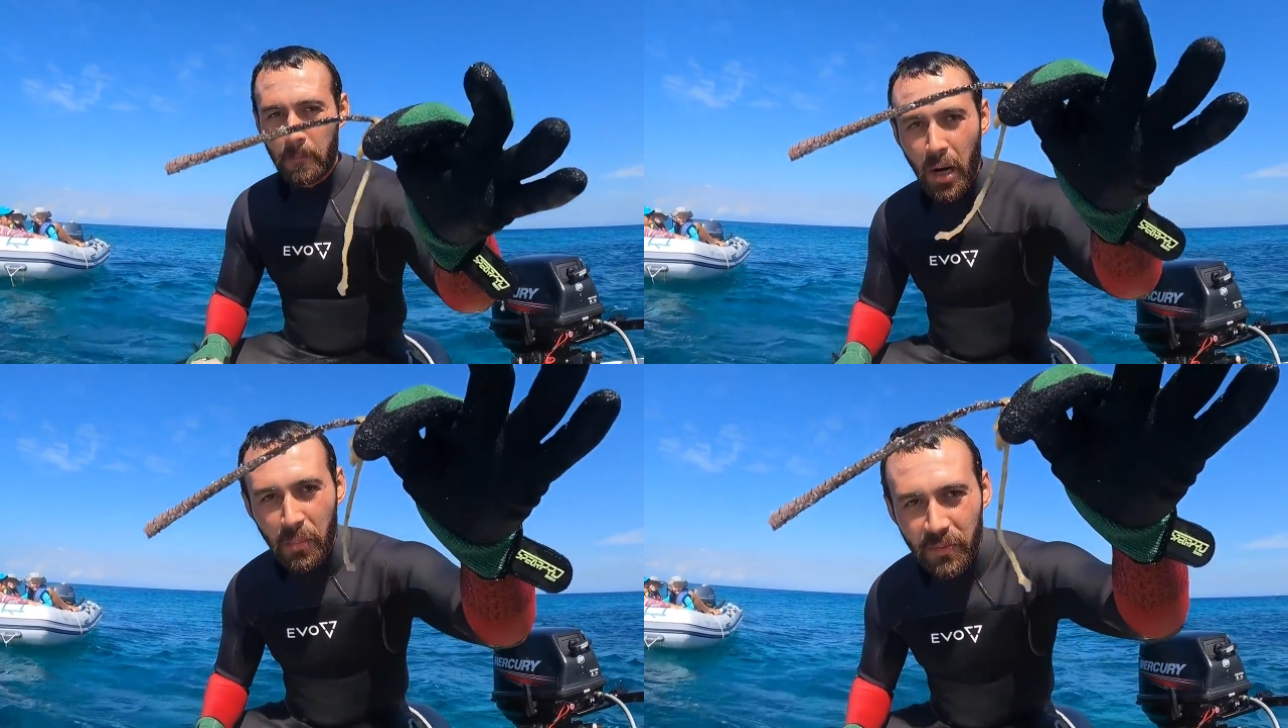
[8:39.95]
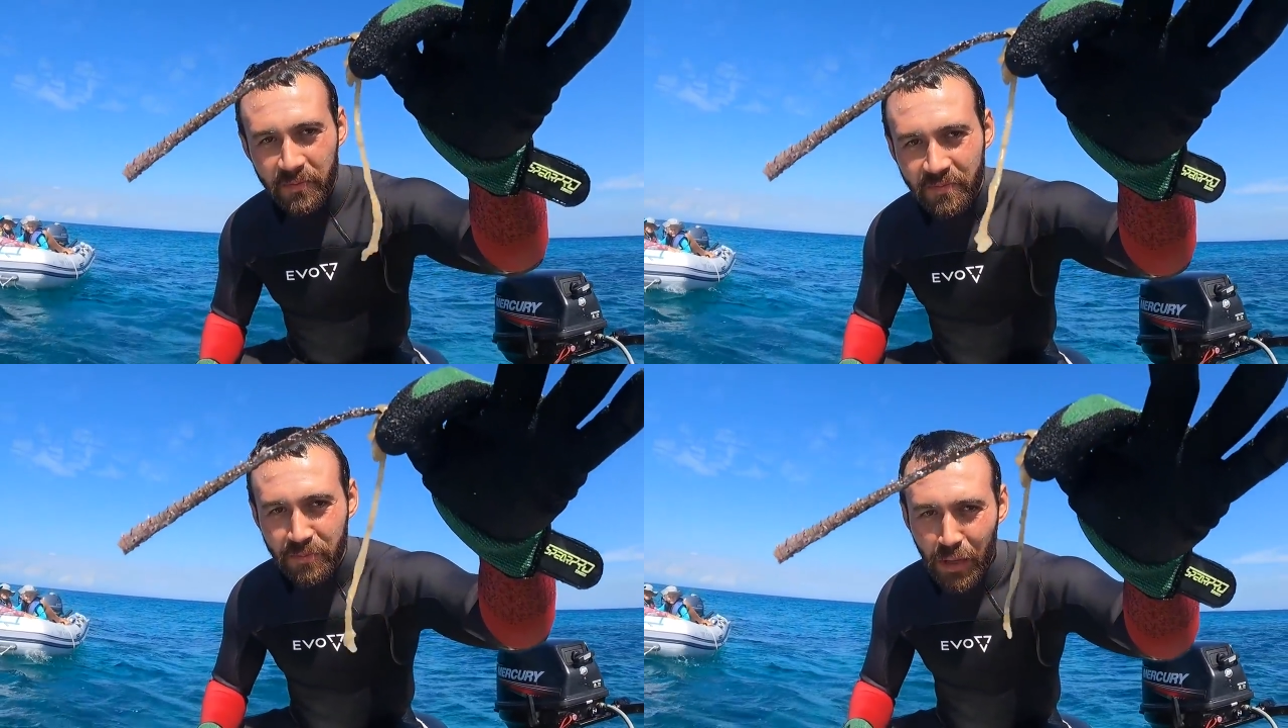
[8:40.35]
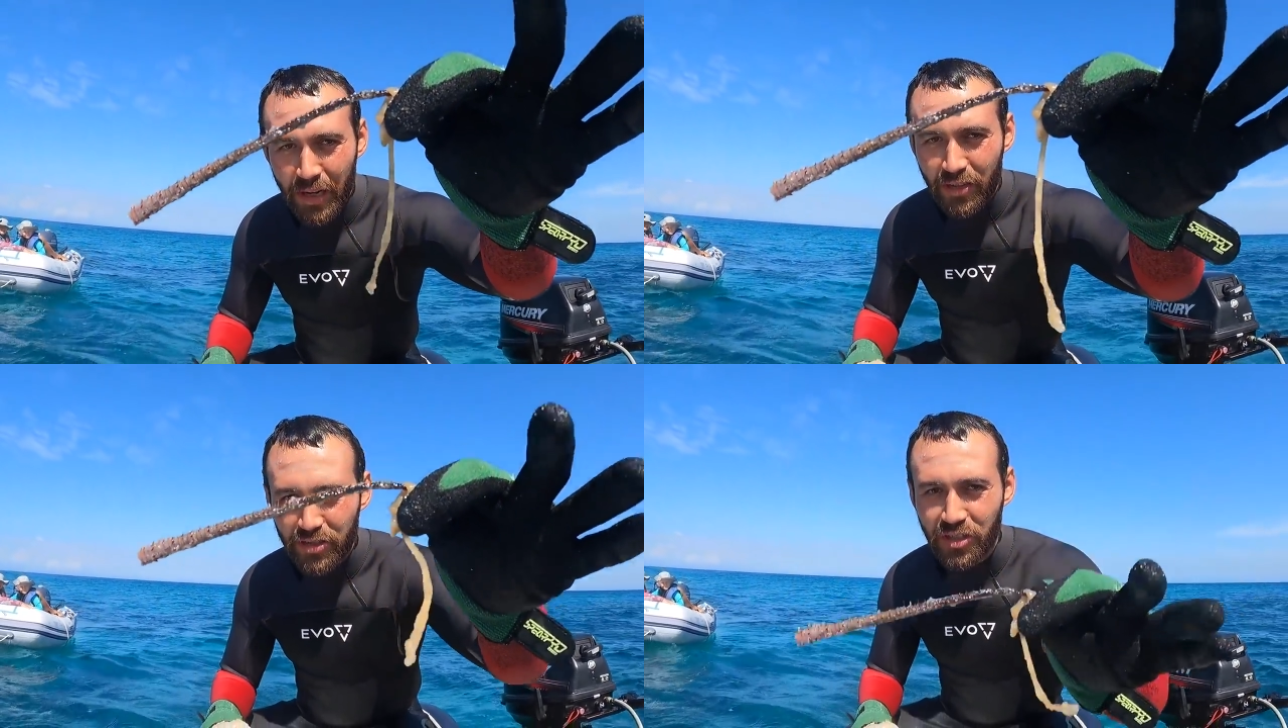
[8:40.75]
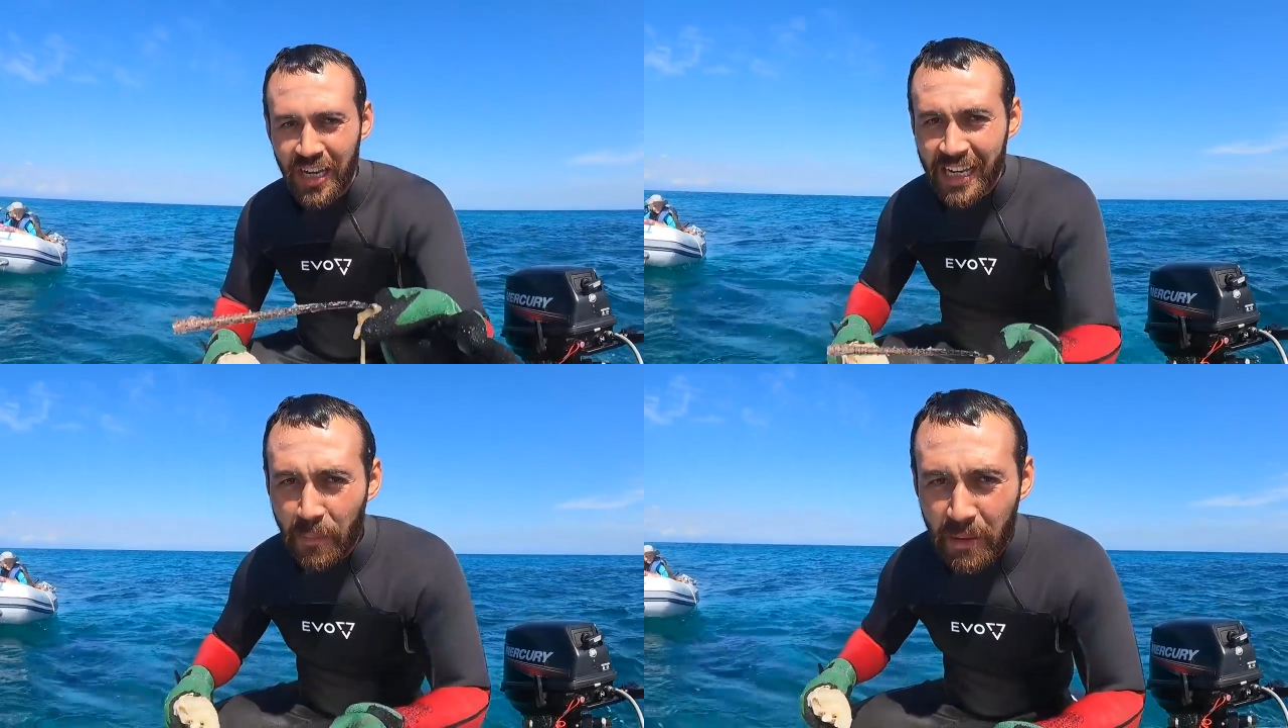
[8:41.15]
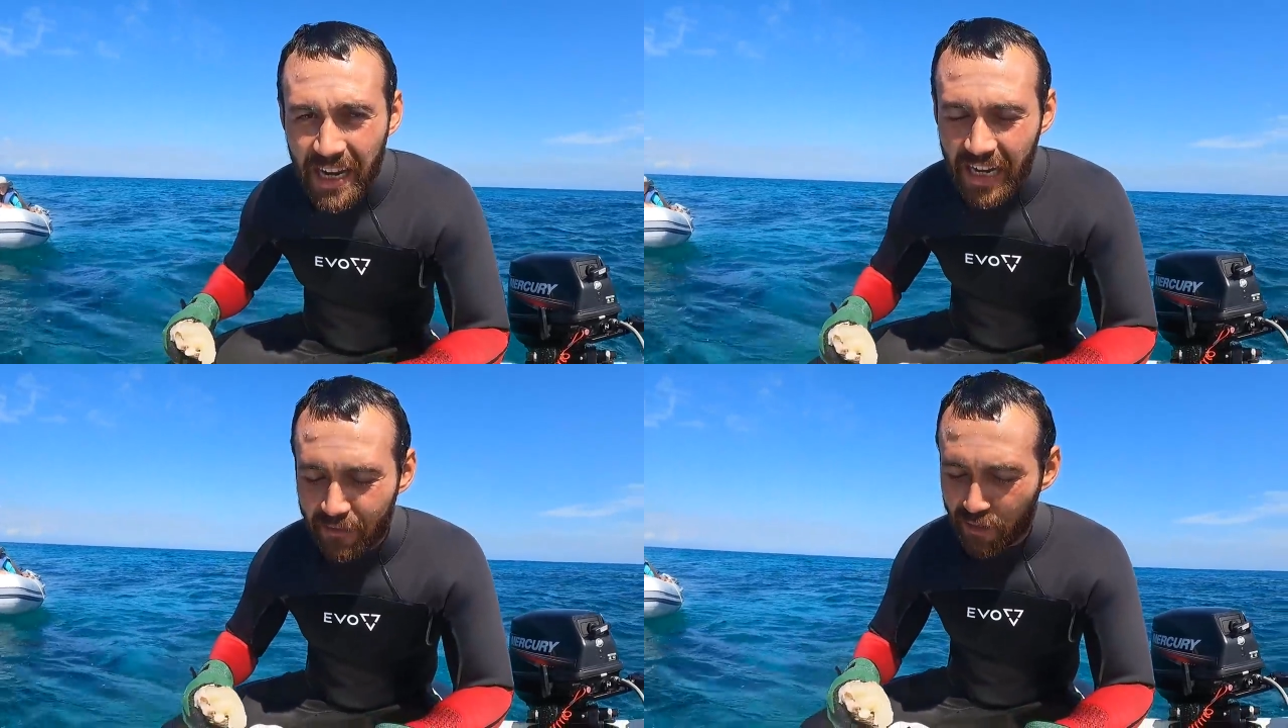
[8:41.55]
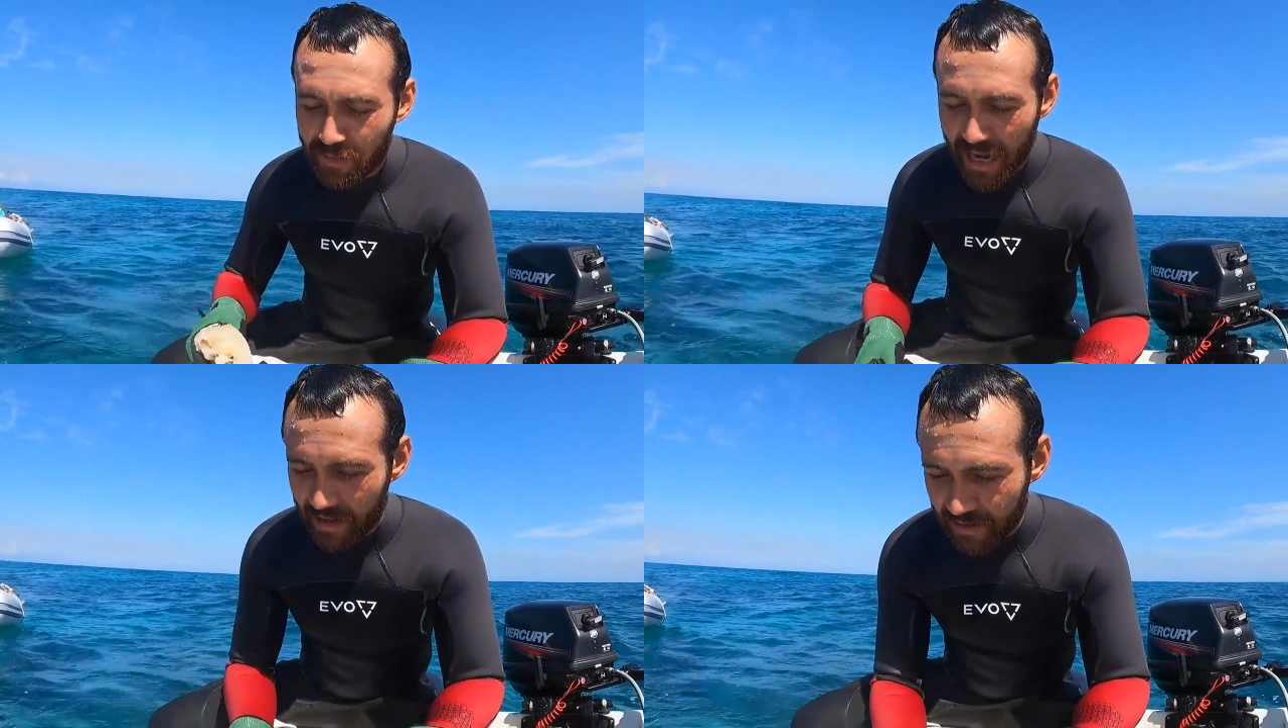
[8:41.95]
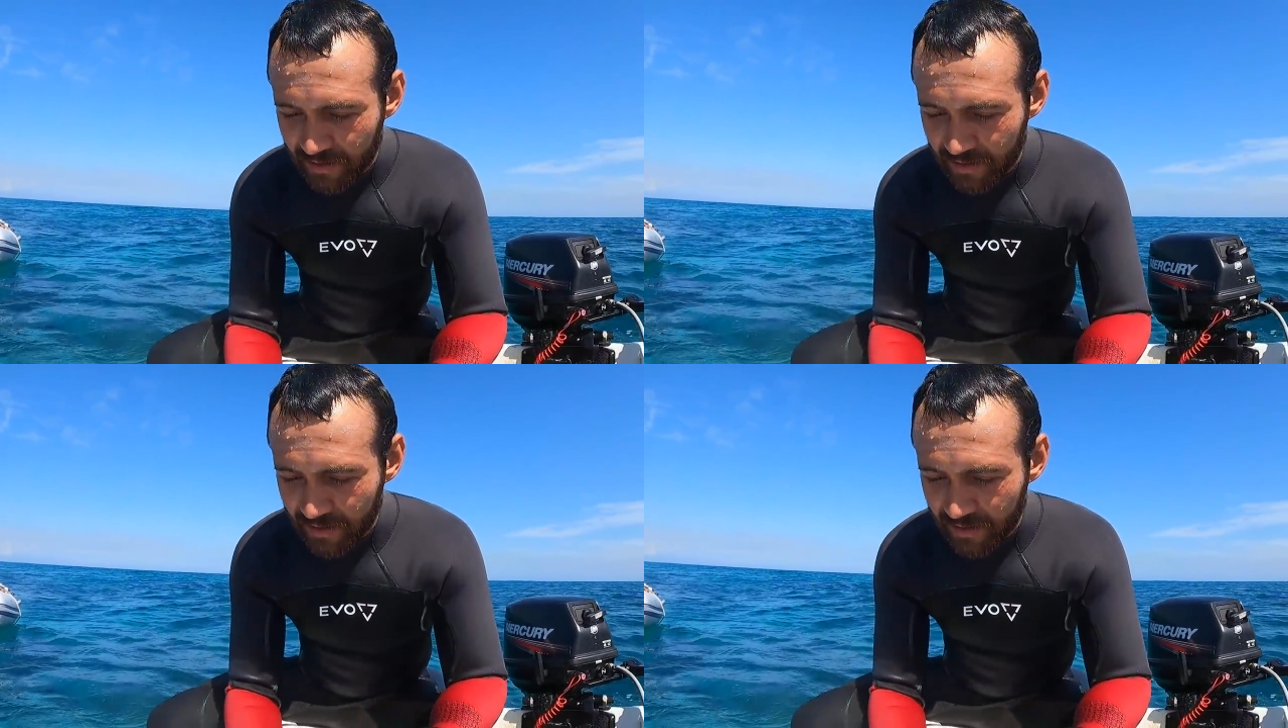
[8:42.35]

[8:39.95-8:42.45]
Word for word: Poop particles. You can get pink eye from that.